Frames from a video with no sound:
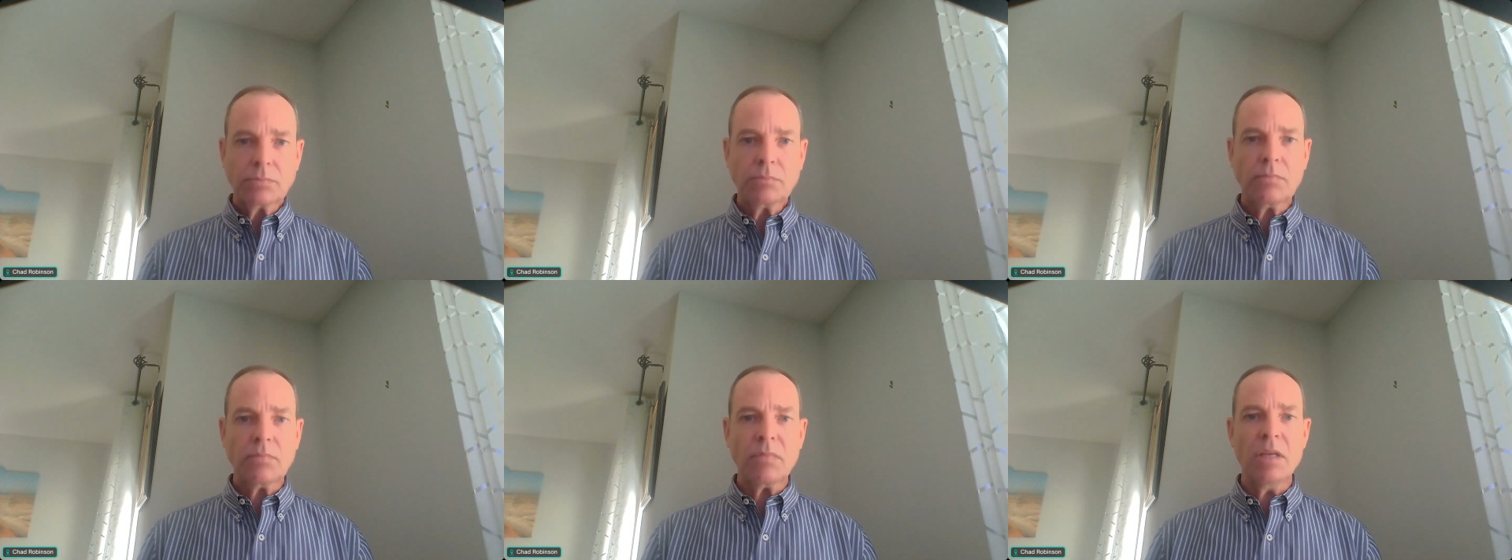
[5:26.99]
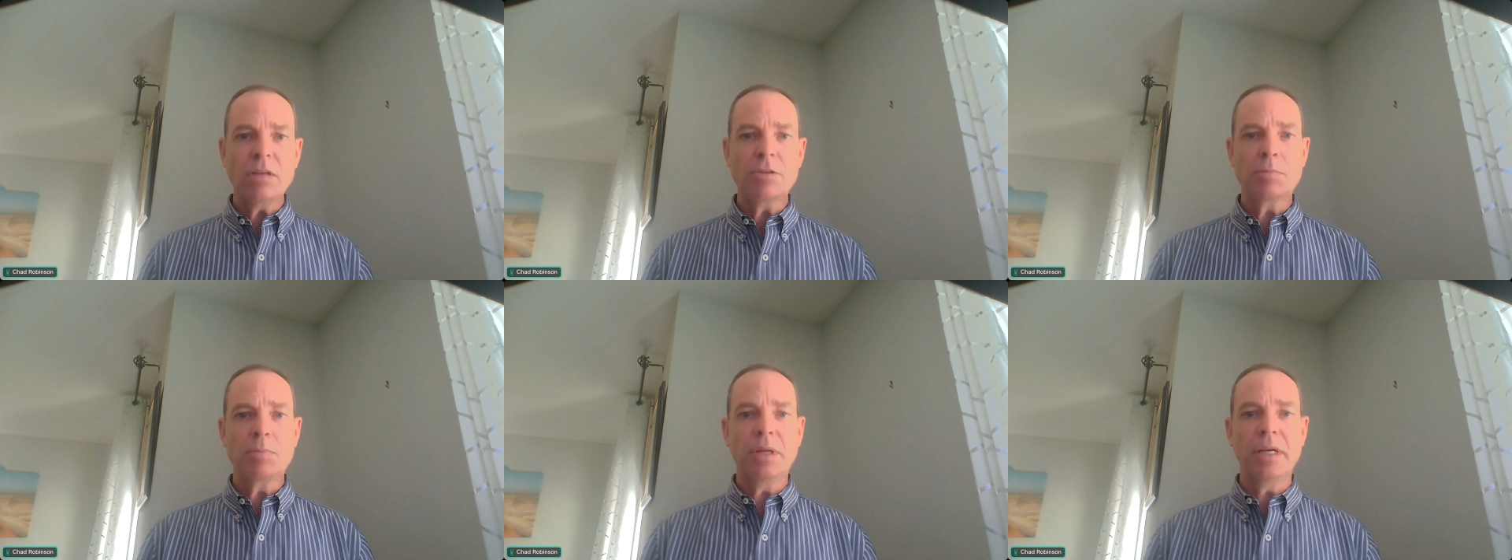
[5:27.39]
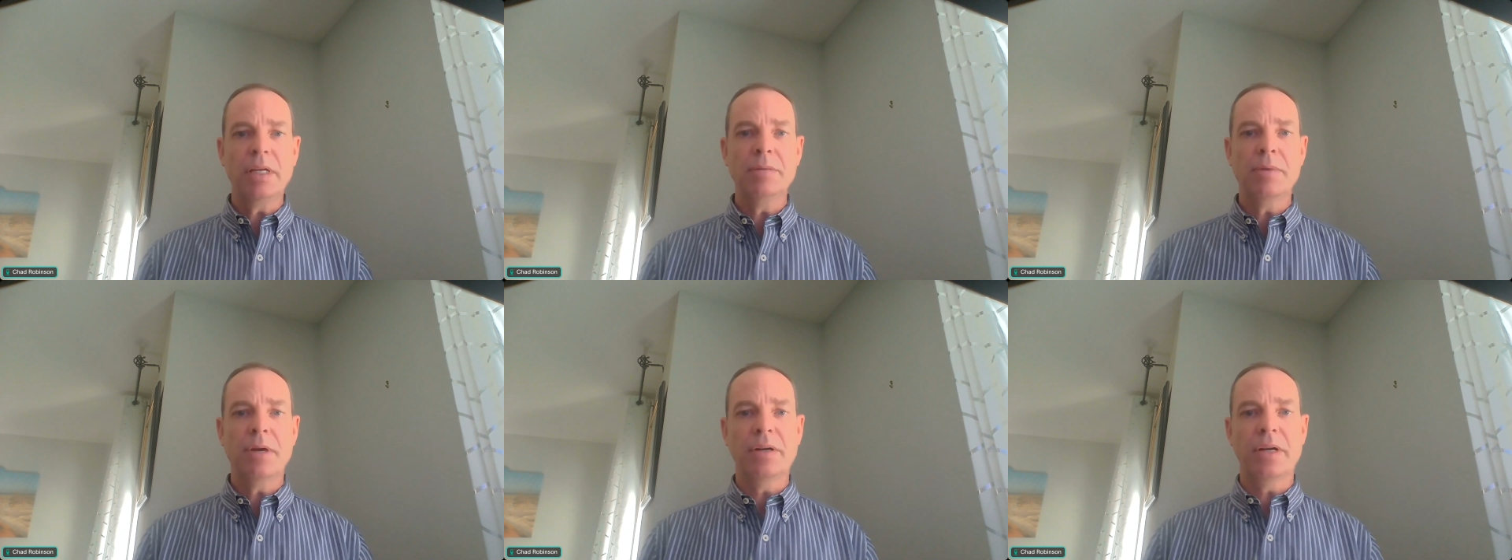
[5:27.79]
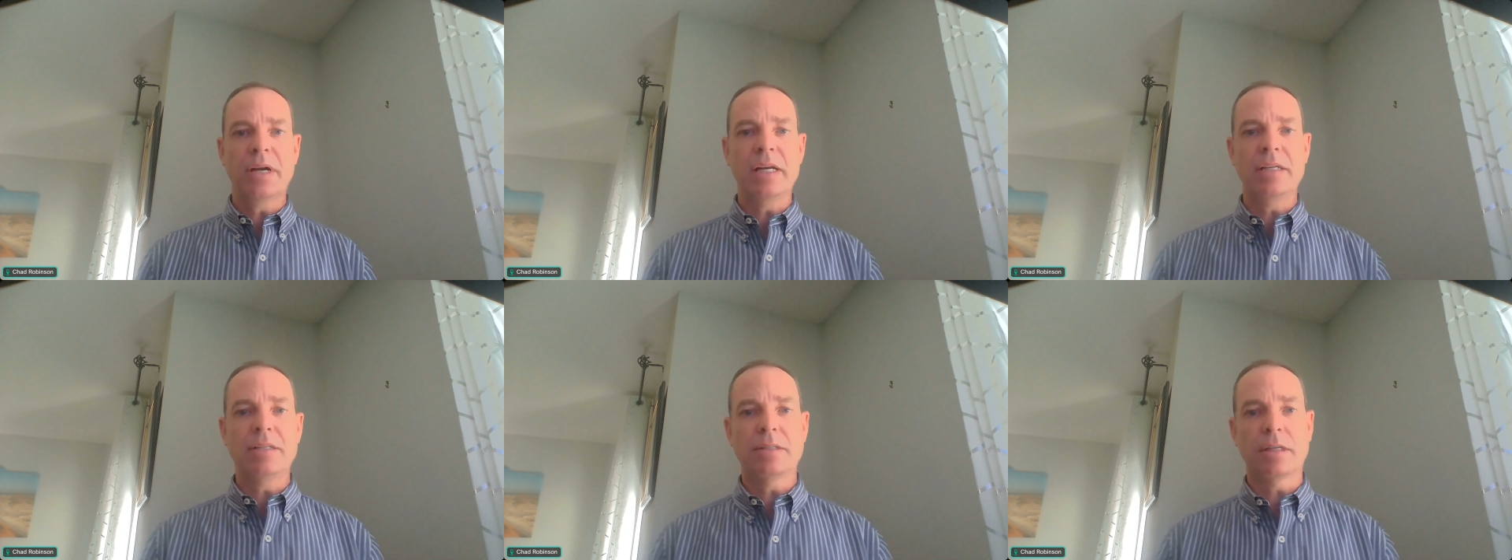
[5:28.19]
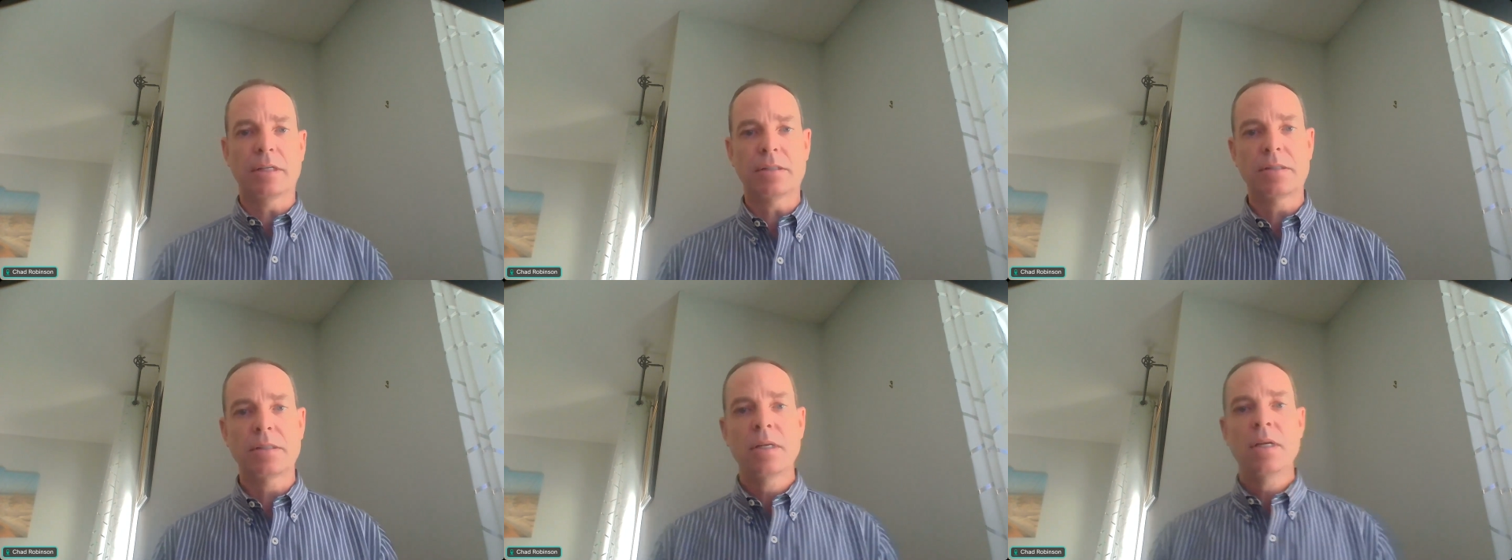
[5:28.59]
explained about
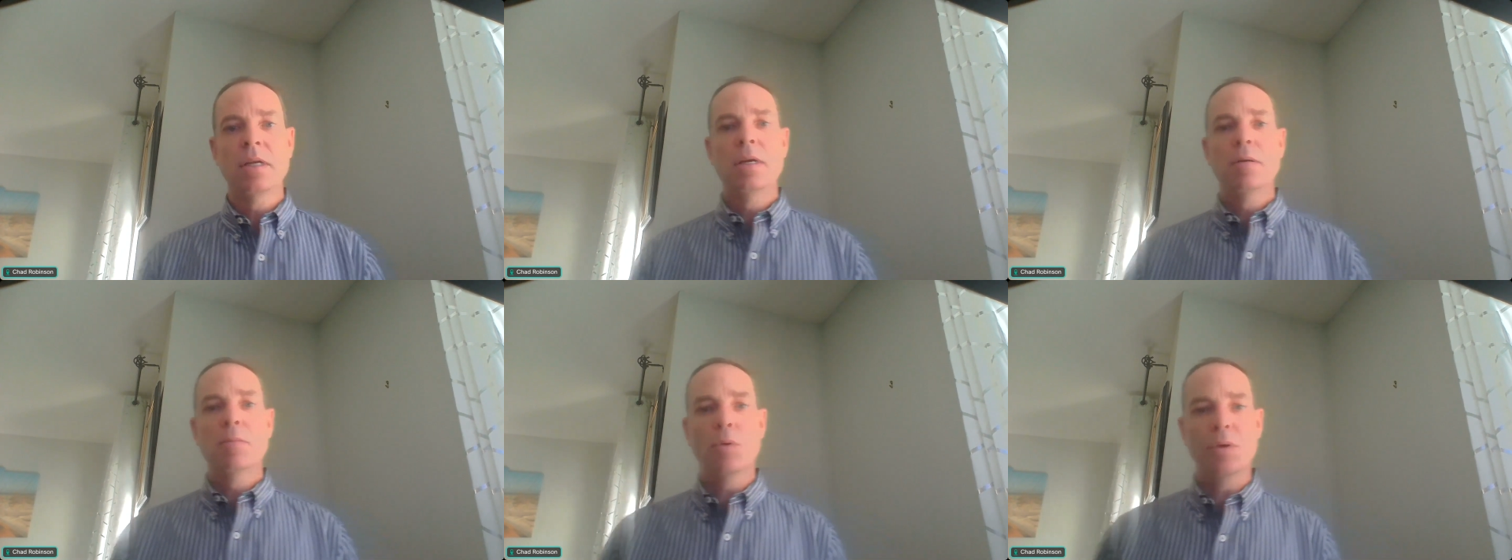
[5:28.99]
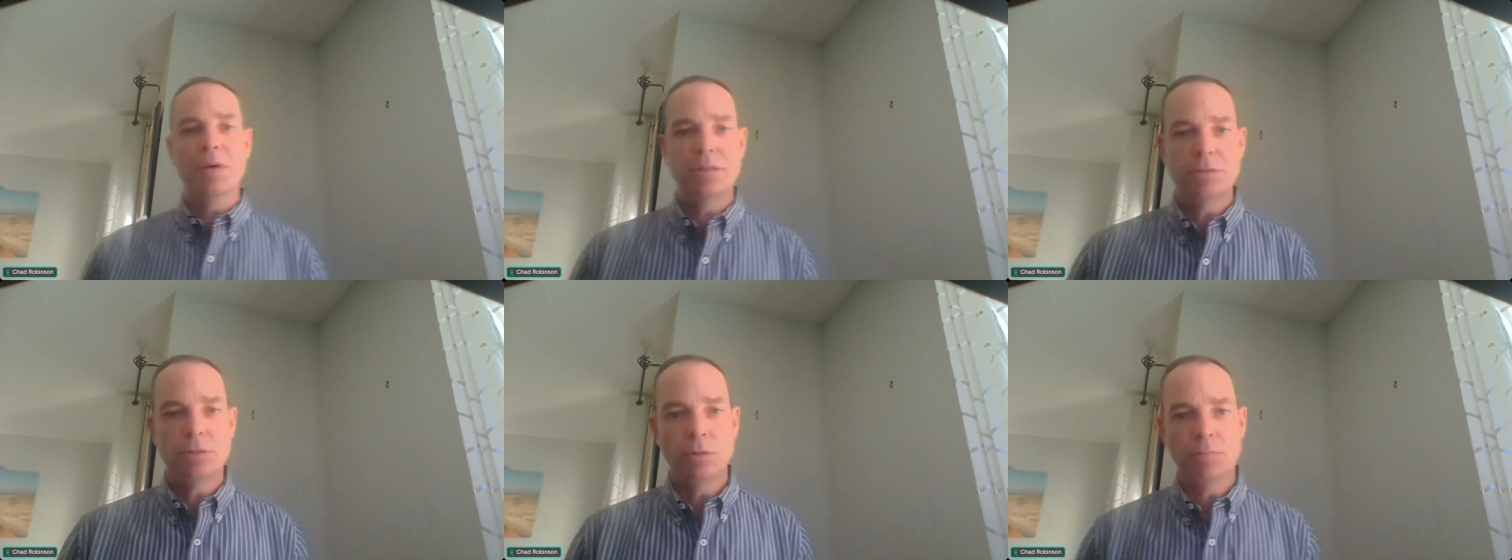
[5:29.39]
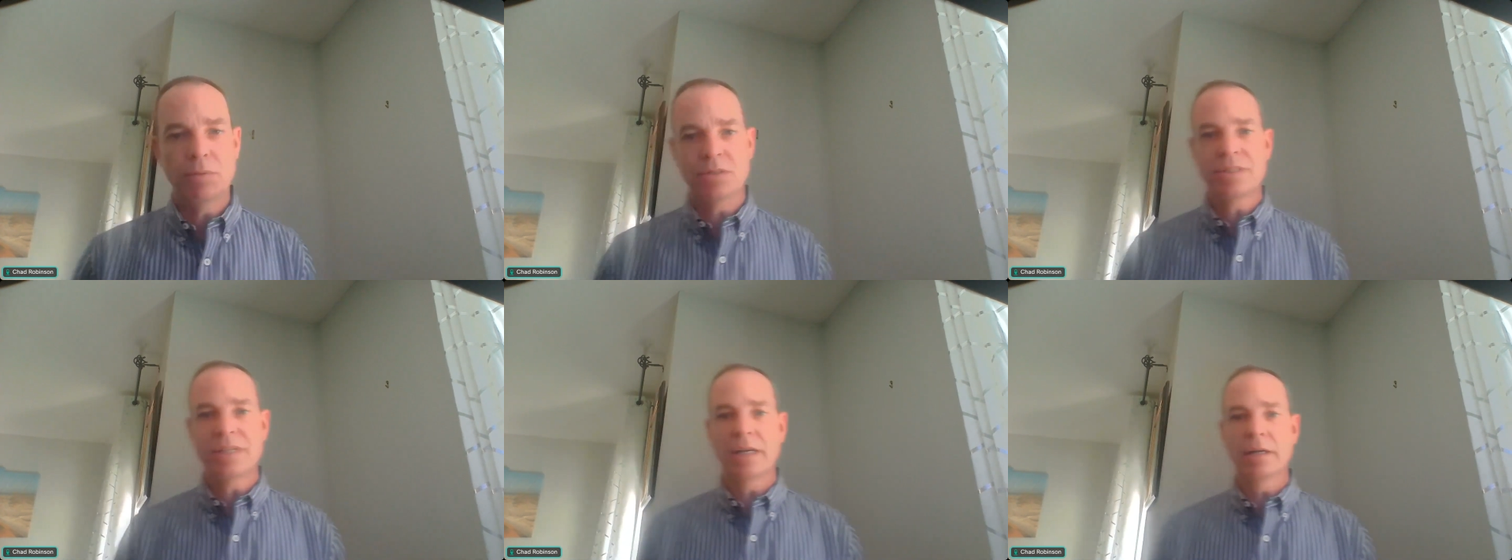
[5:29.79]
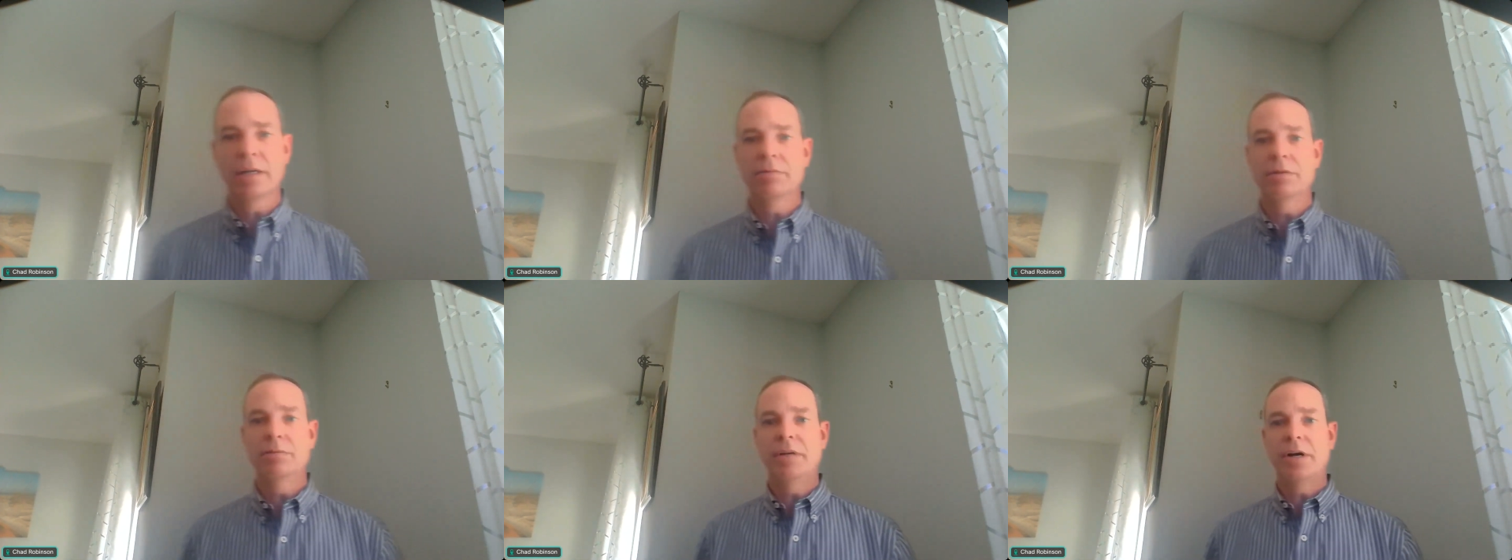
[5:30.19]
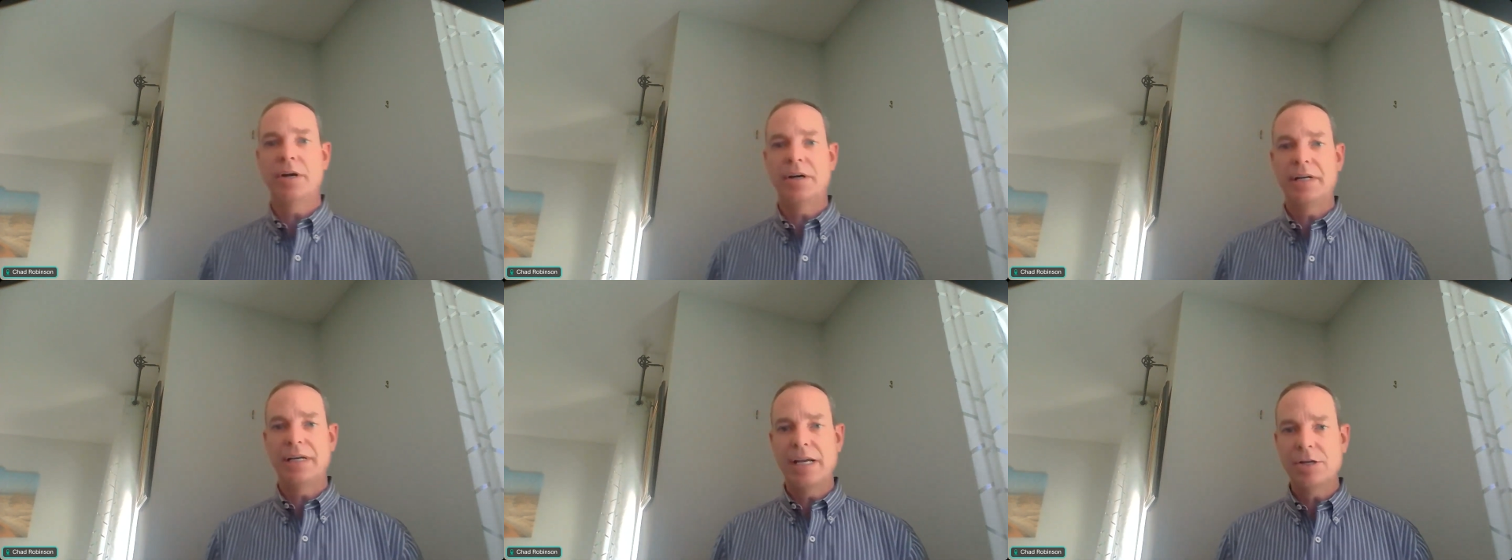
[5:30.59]
96.2% of the
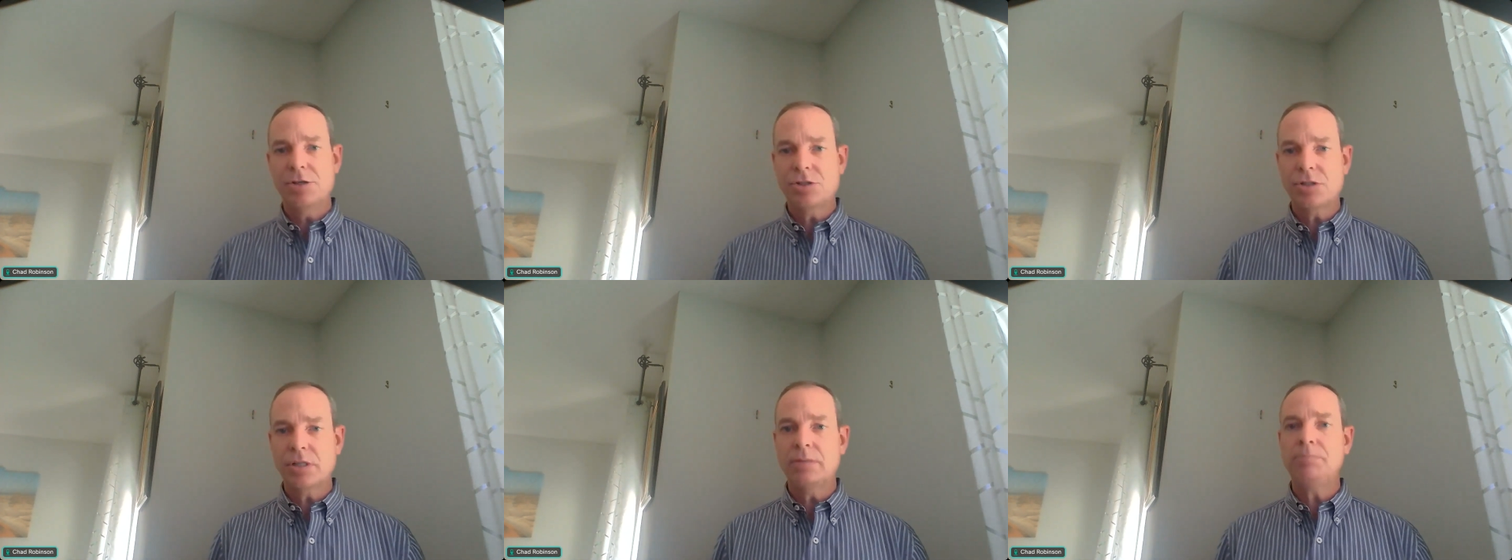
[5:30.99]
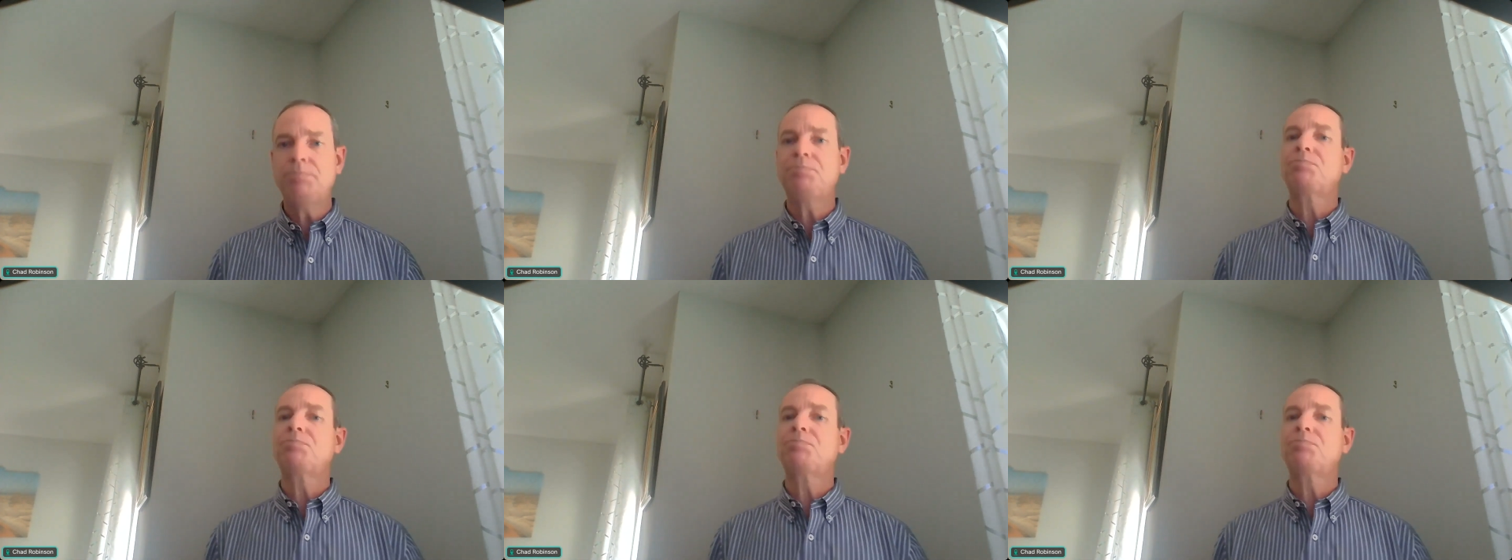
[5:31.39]
variation